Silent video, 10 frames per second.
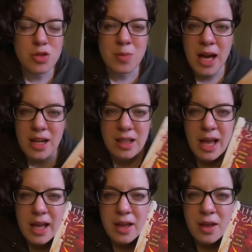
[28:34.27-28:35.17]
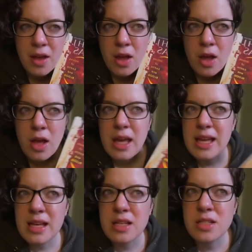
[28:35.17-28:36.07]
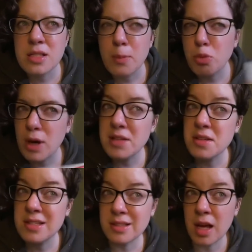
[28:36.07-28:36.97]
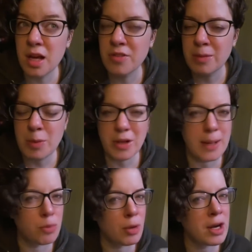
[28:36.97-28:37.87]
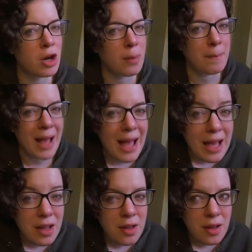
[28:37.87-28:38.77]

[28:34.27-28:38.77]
So I'm kind of like, is Bryce's love gonna be able to like bring her back?